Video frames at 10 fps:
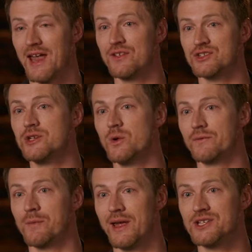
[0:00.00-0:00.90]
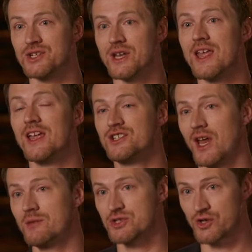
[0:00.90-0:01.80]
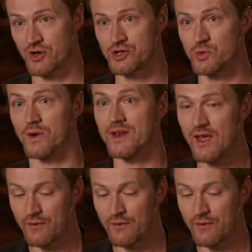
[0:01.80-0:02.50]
and this new information, James Churchward